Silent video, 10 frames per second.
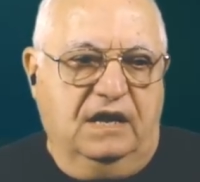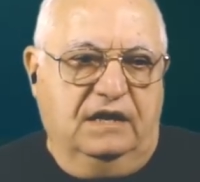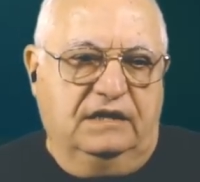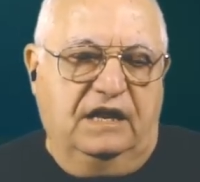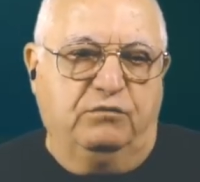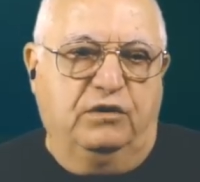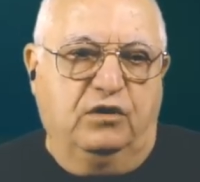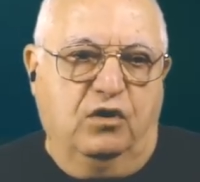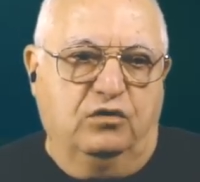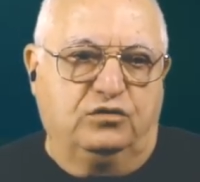Then we'll
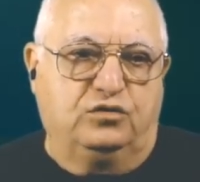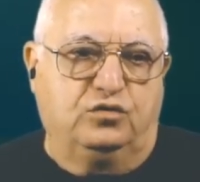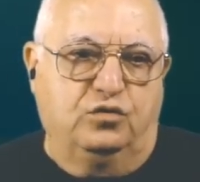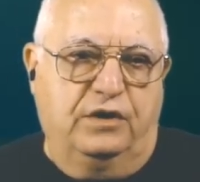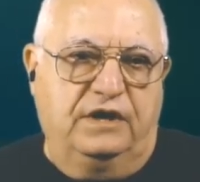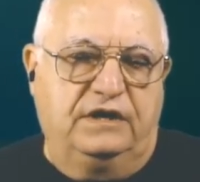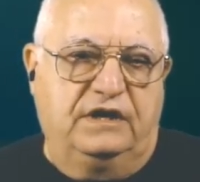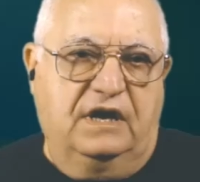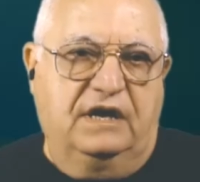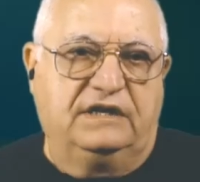go through
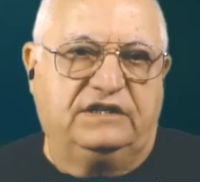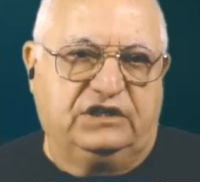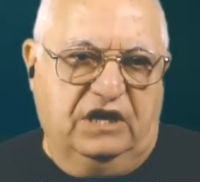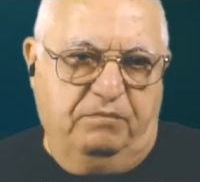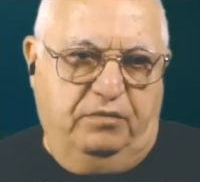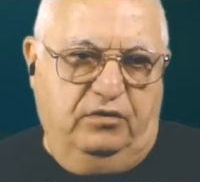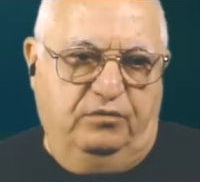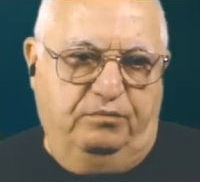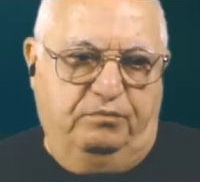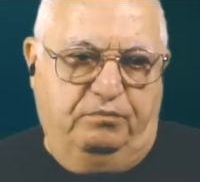a sample
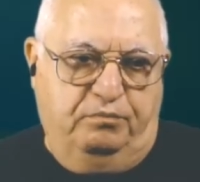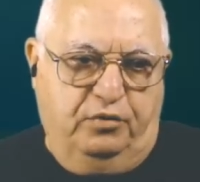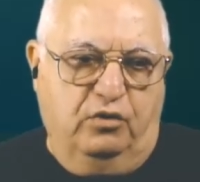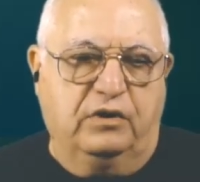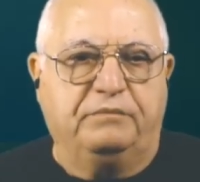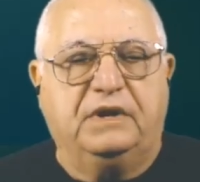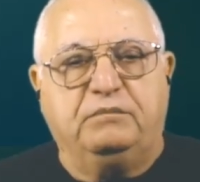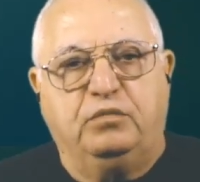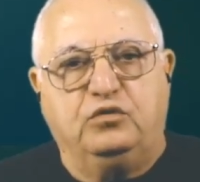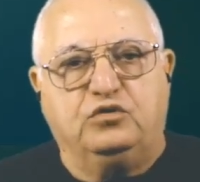program
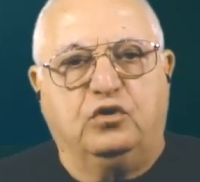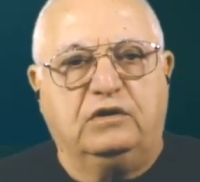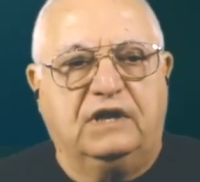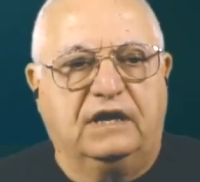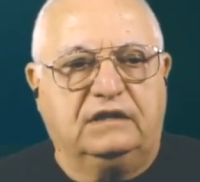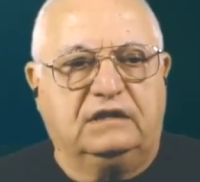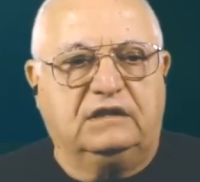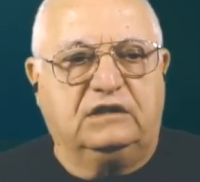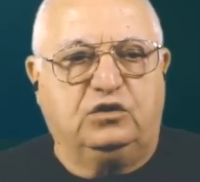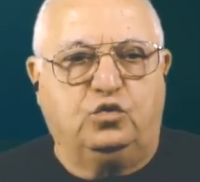that puts all that
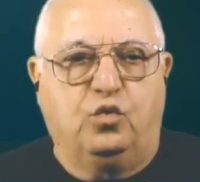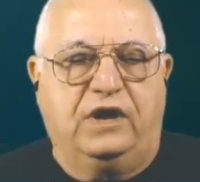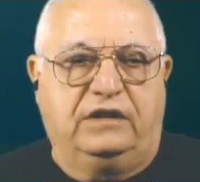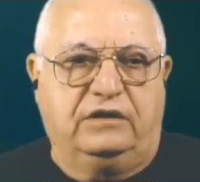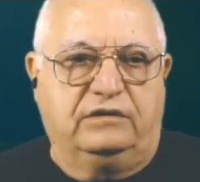together.